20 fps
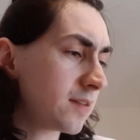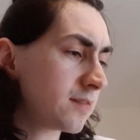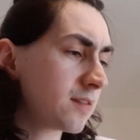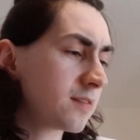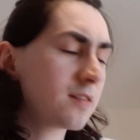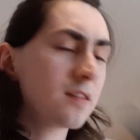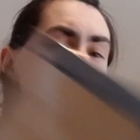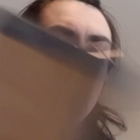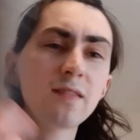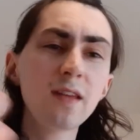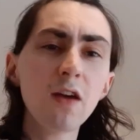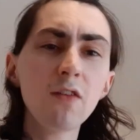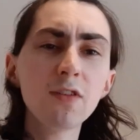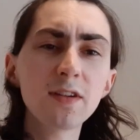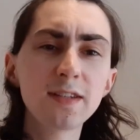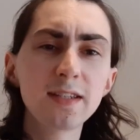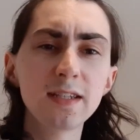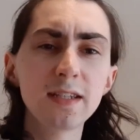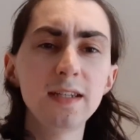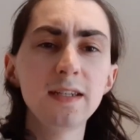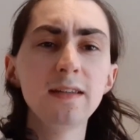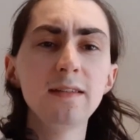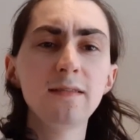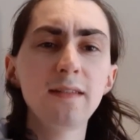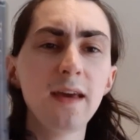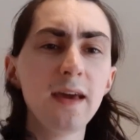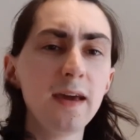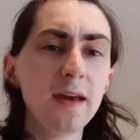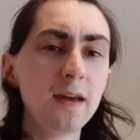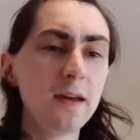sincerity
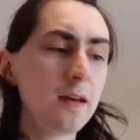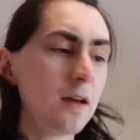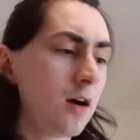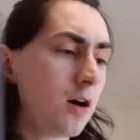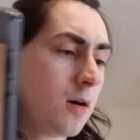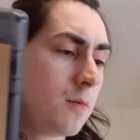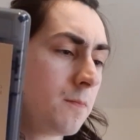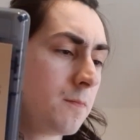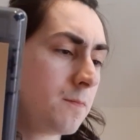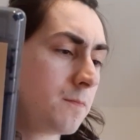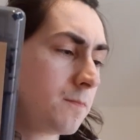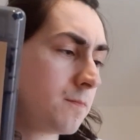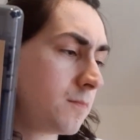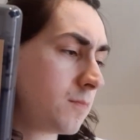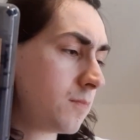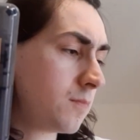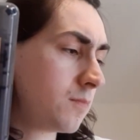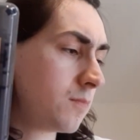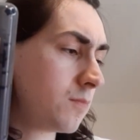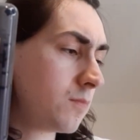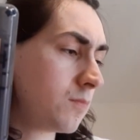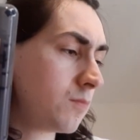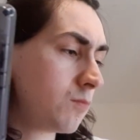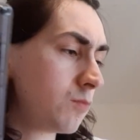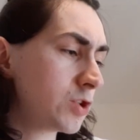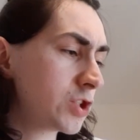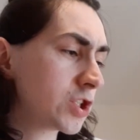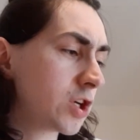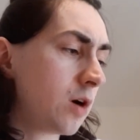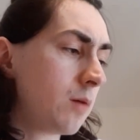there
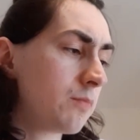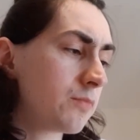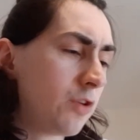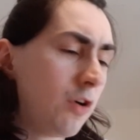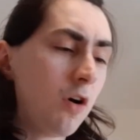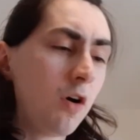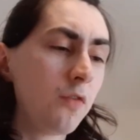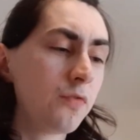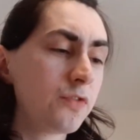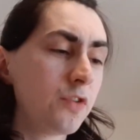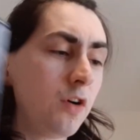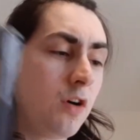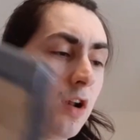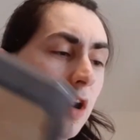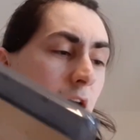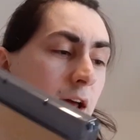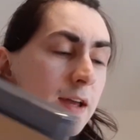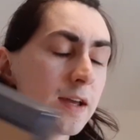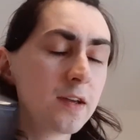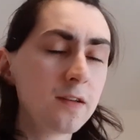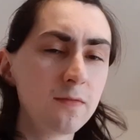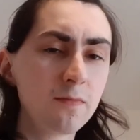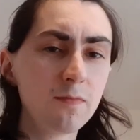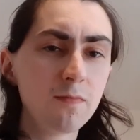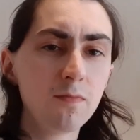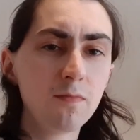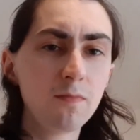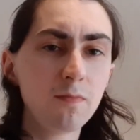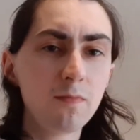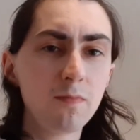which comes after like
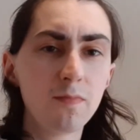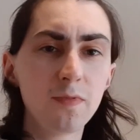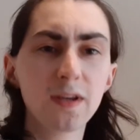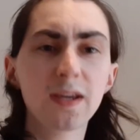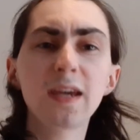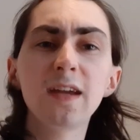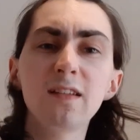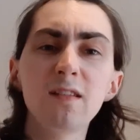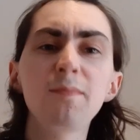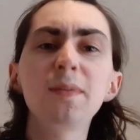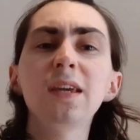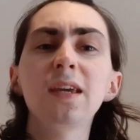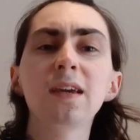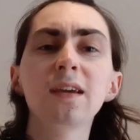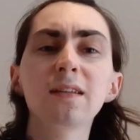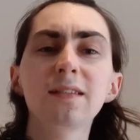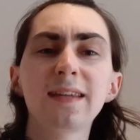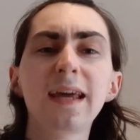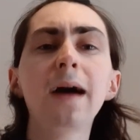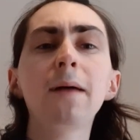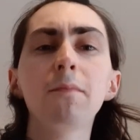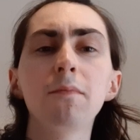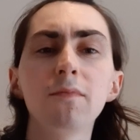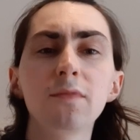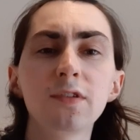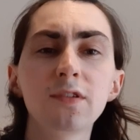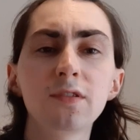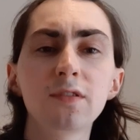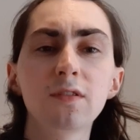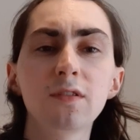the kids being
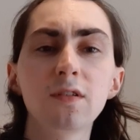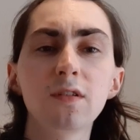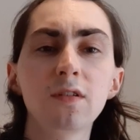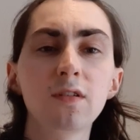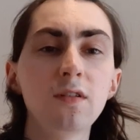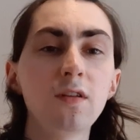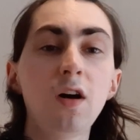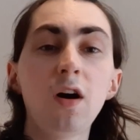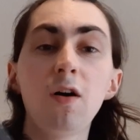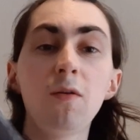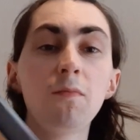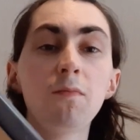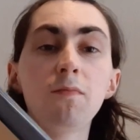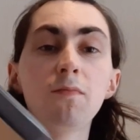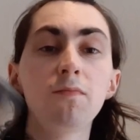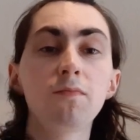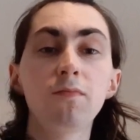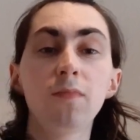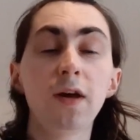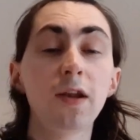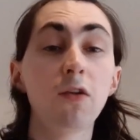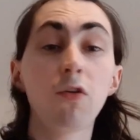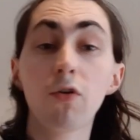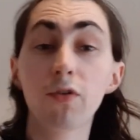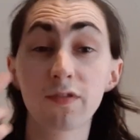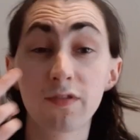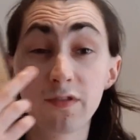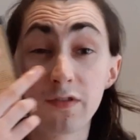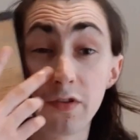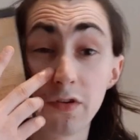damned um and
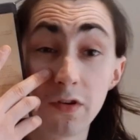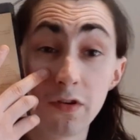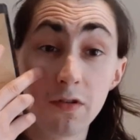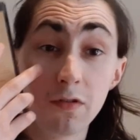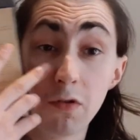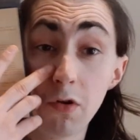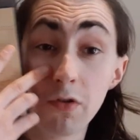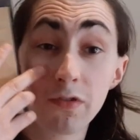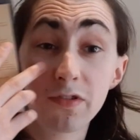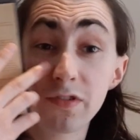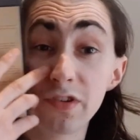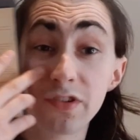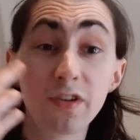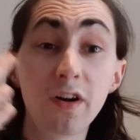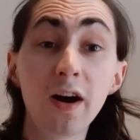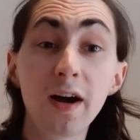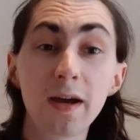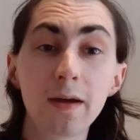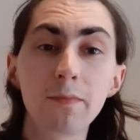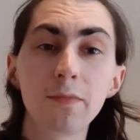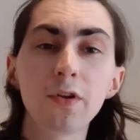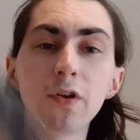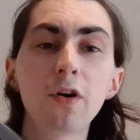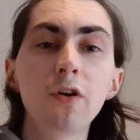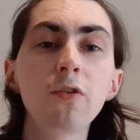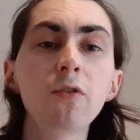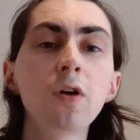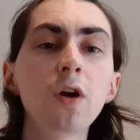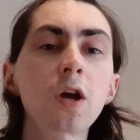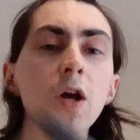lost to time,
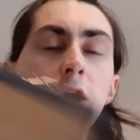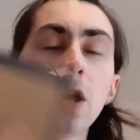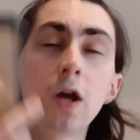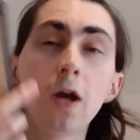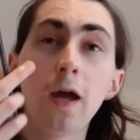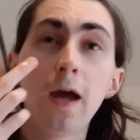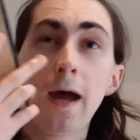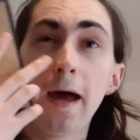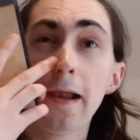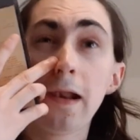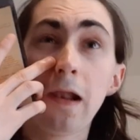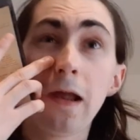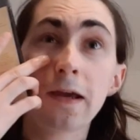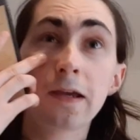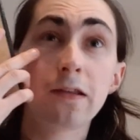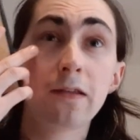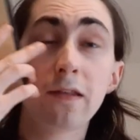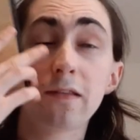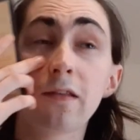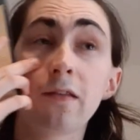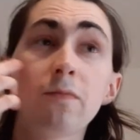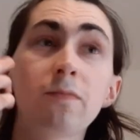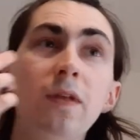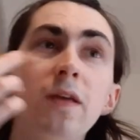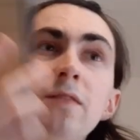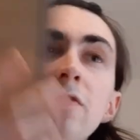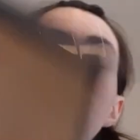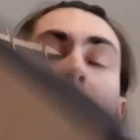and like there's